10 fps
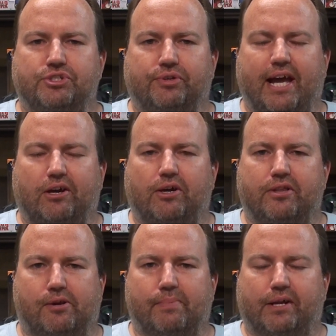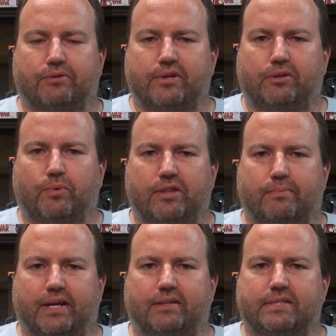you can count on that are better than the
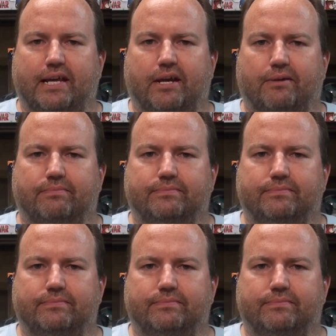weatherman. Take care.